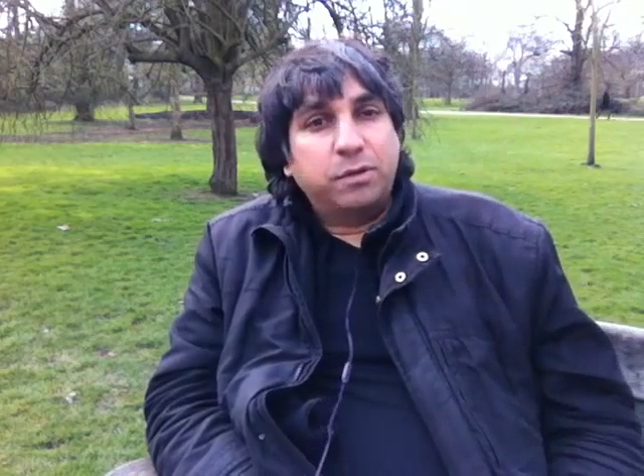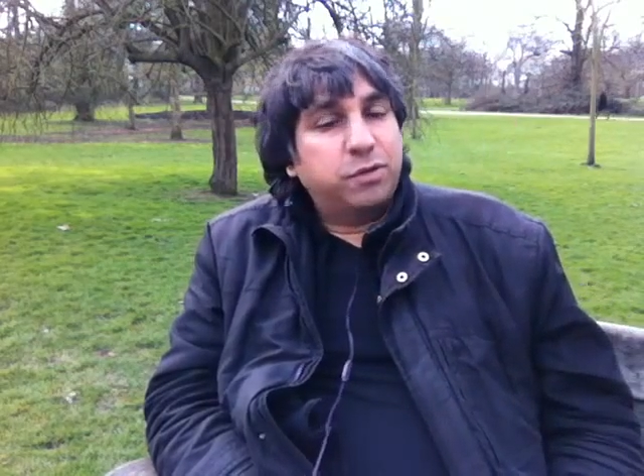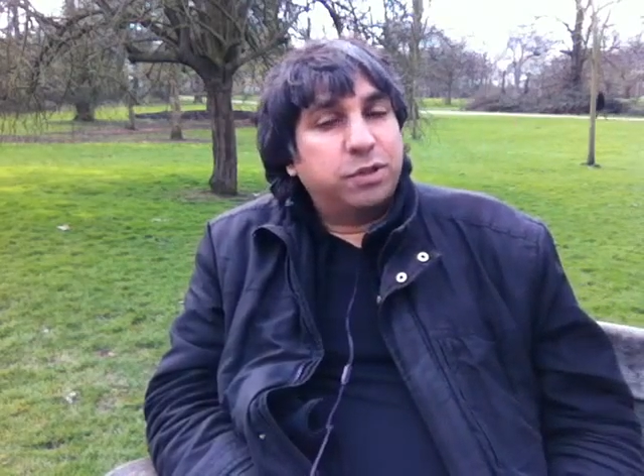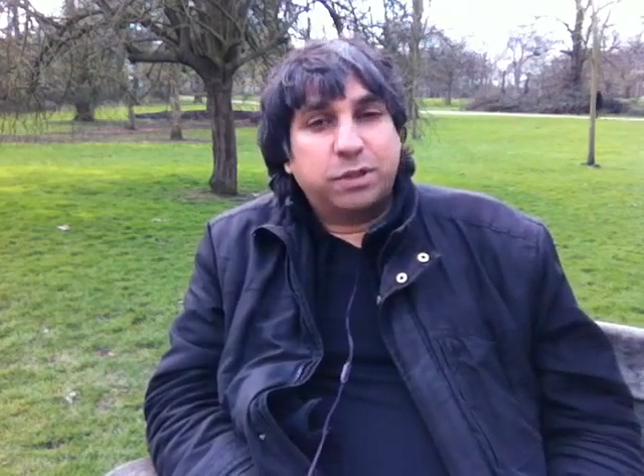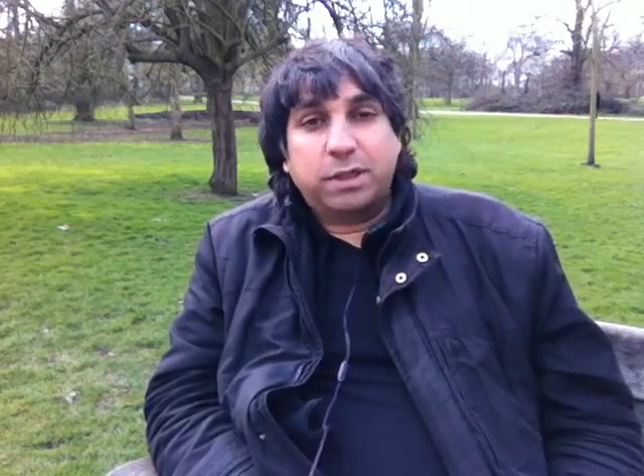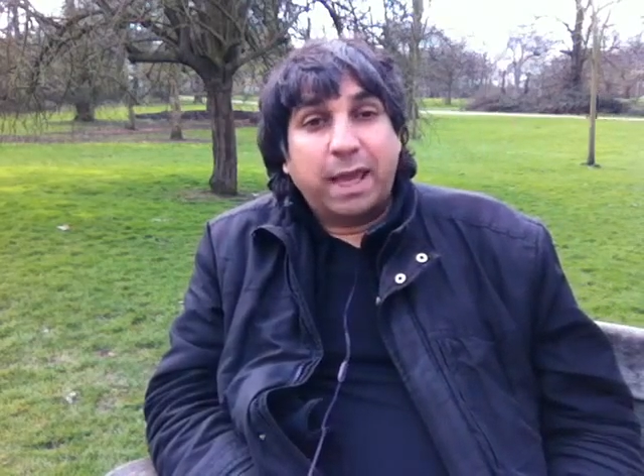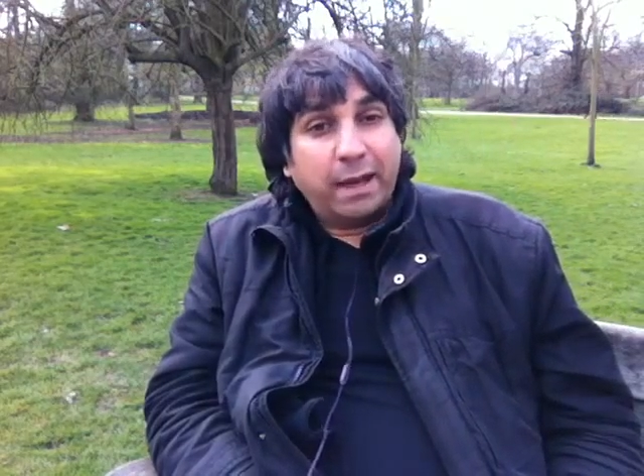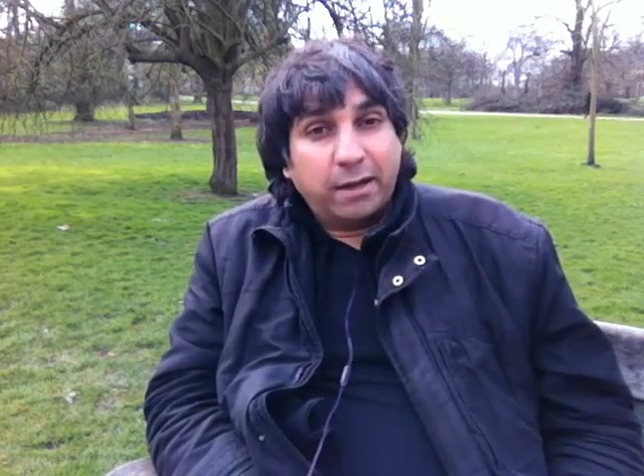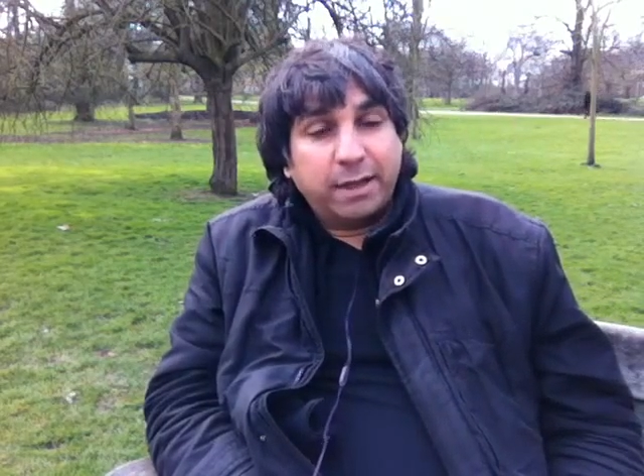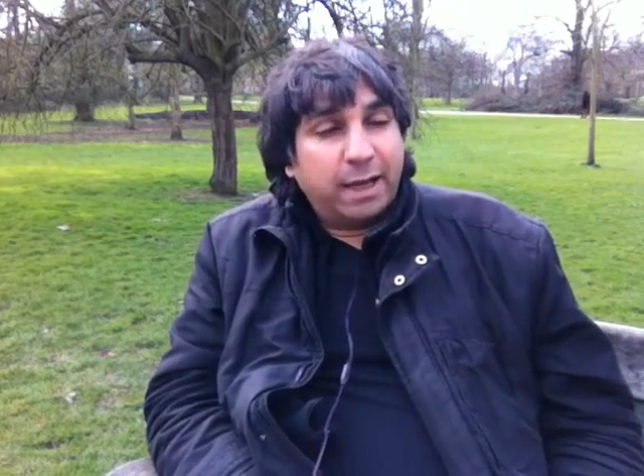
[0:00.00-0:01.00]
You just
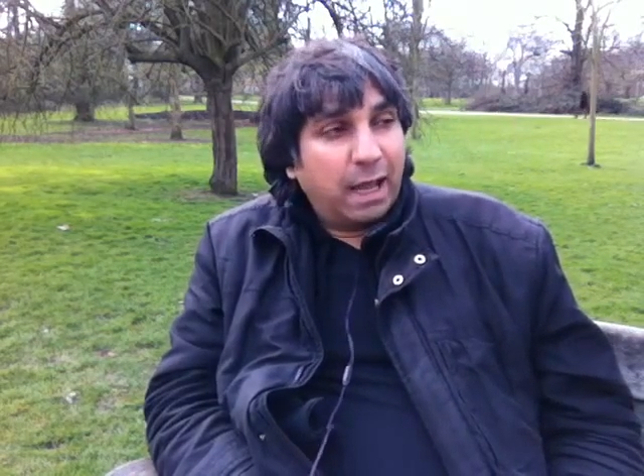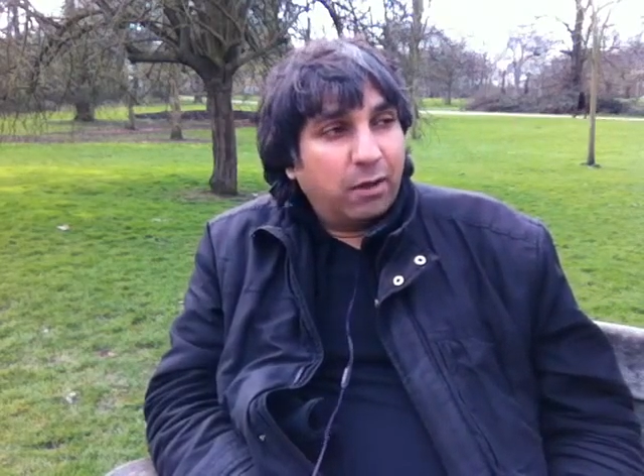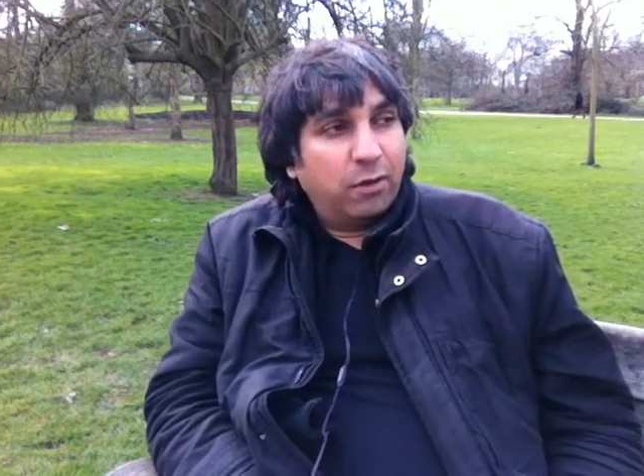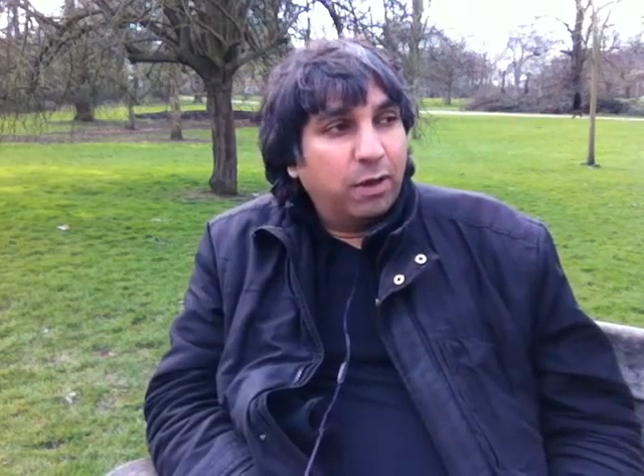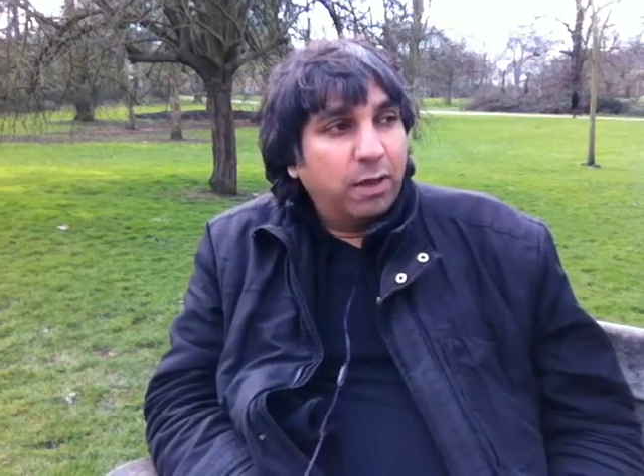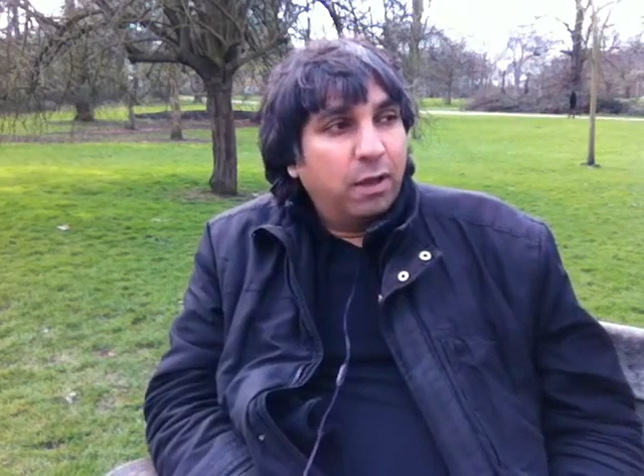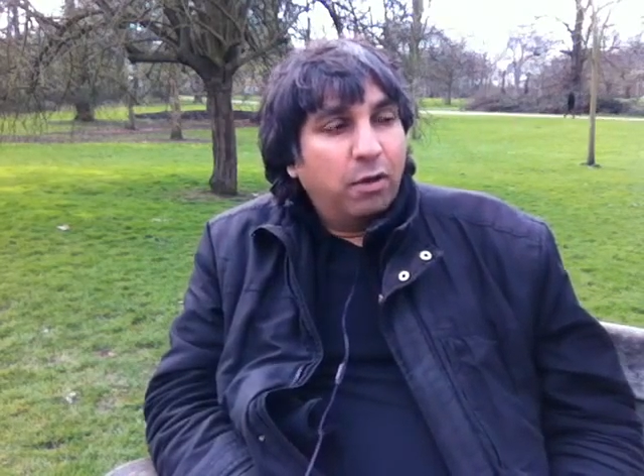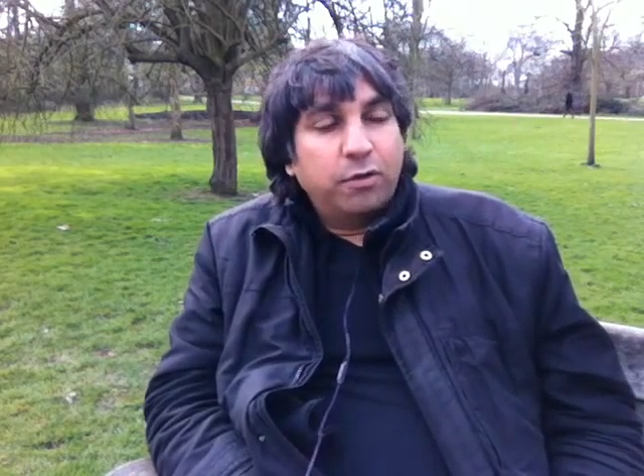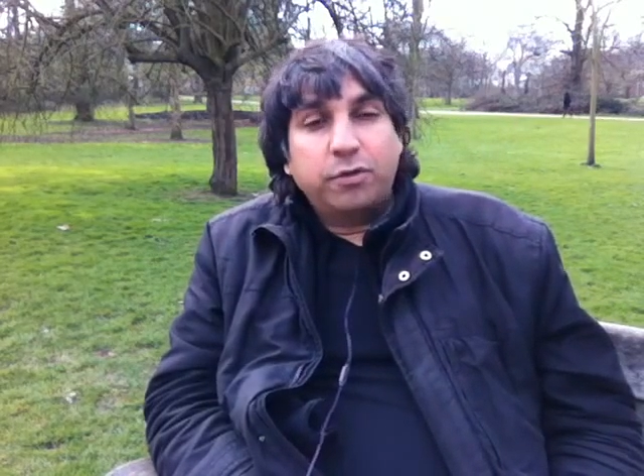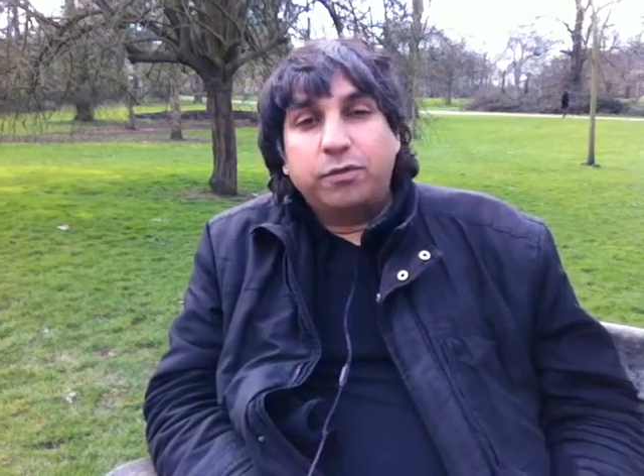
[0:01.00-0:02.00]
cannot allow
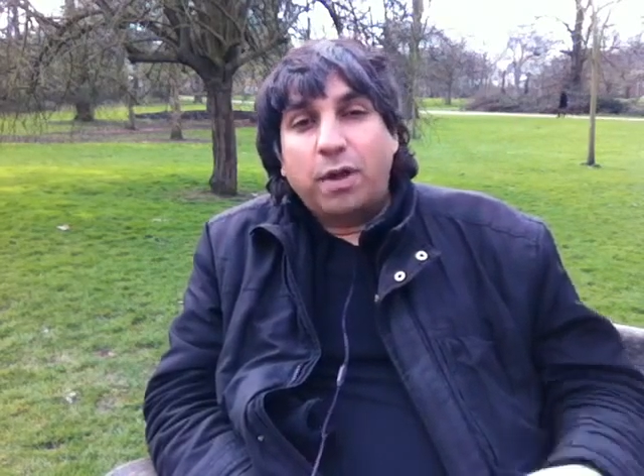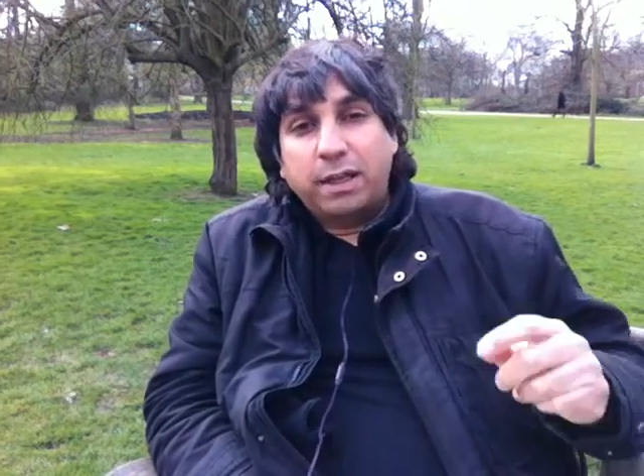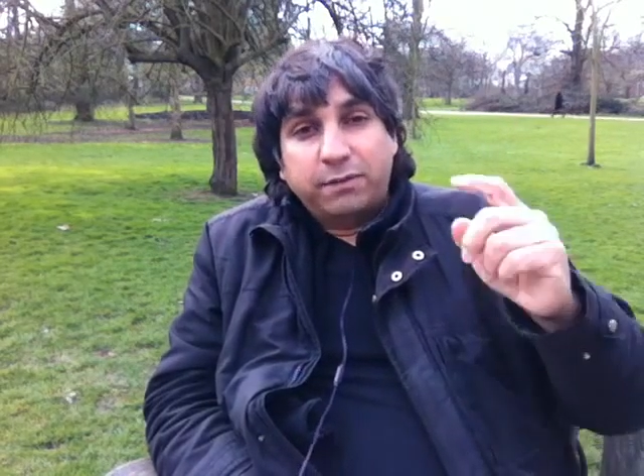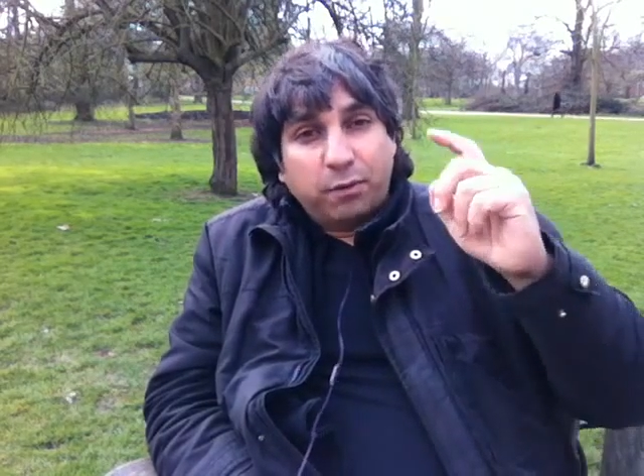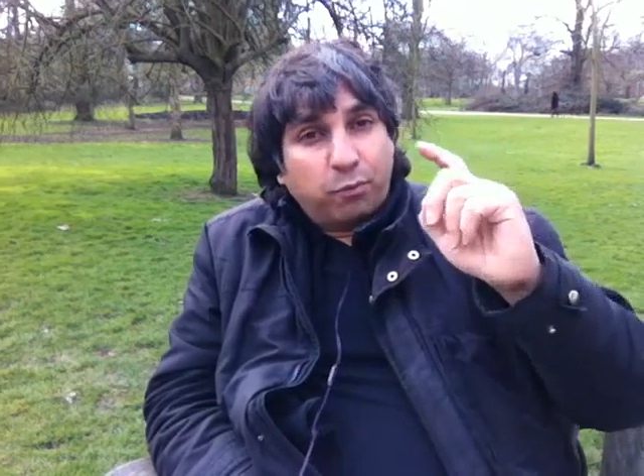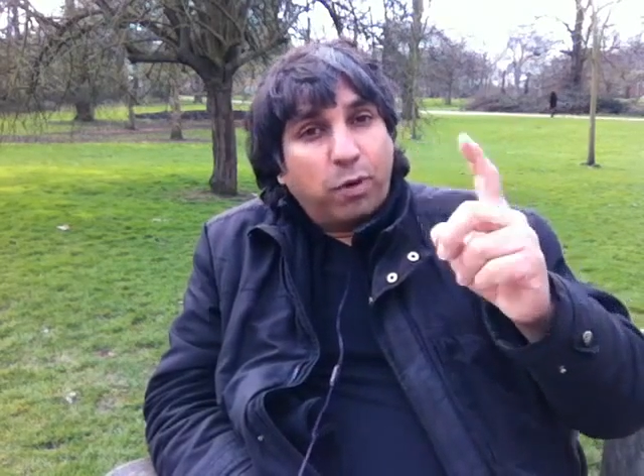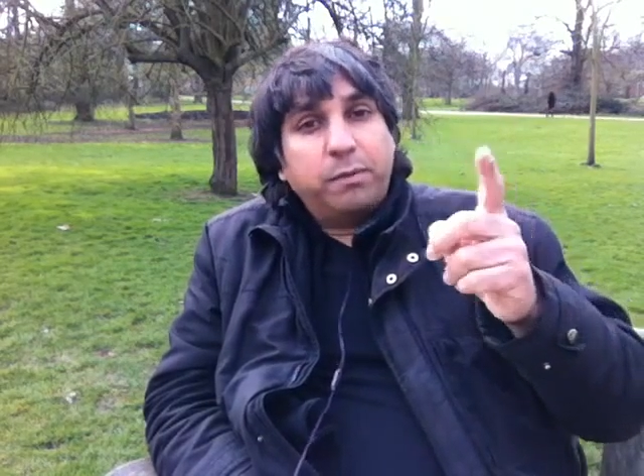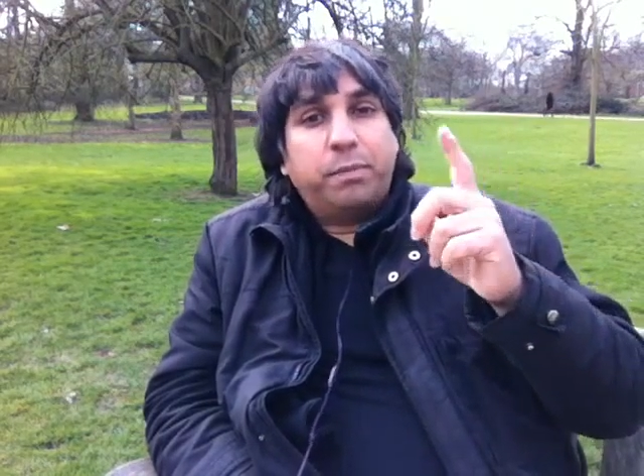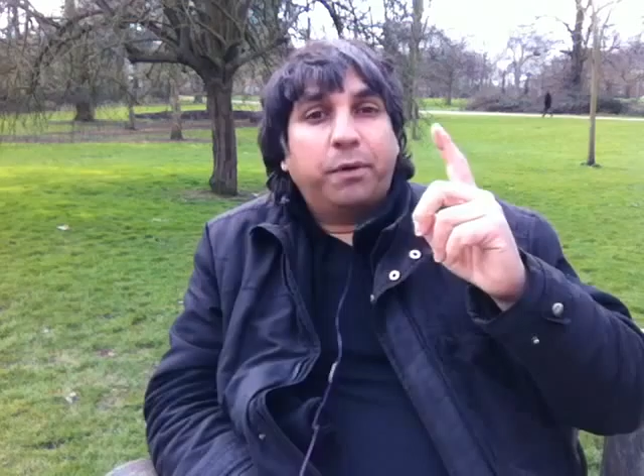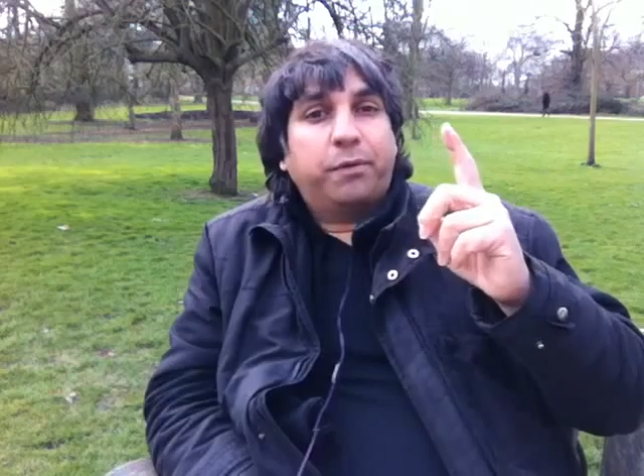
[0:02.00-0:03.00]
not even
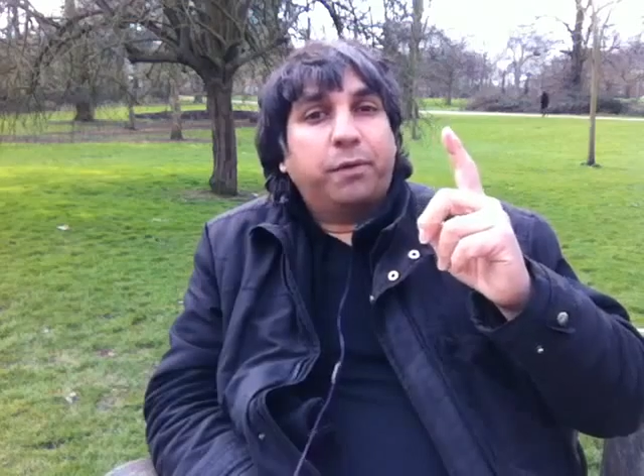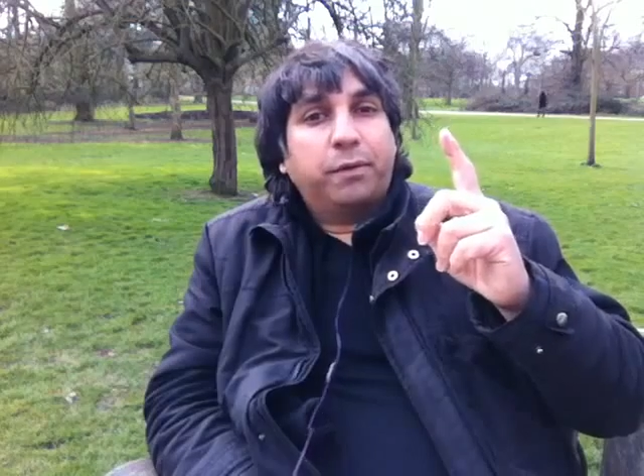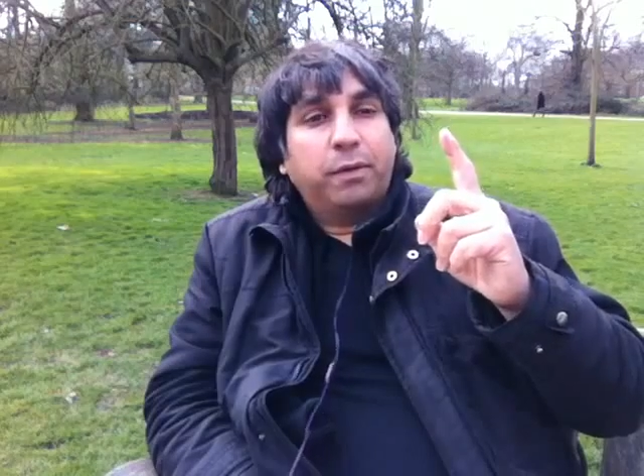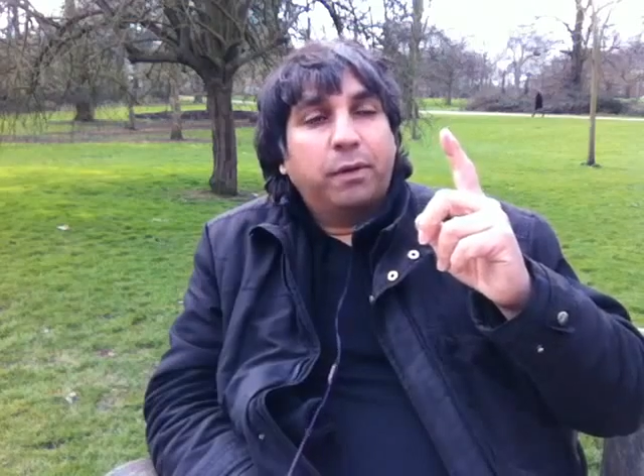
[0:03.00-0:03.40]
one person.